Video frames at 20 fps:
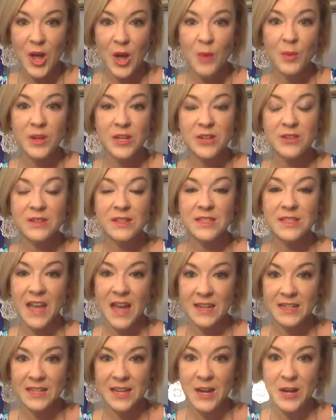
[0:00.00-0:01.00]
when you
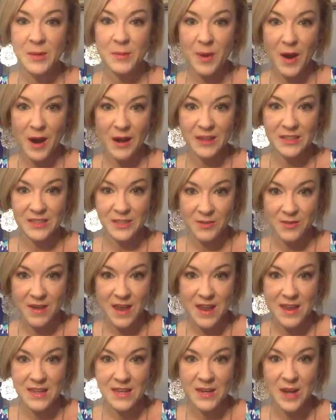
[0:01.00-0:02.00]
decide to carry products on
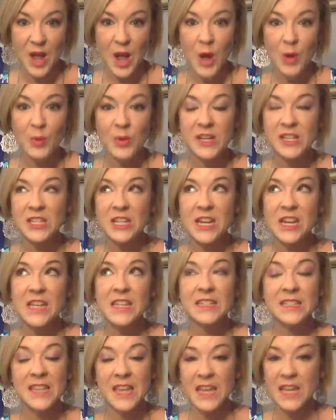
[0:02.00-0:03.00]
hand, which
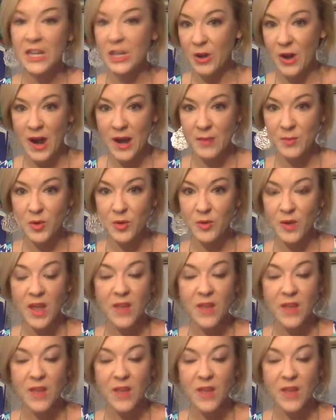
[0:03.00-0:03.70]
is incredible.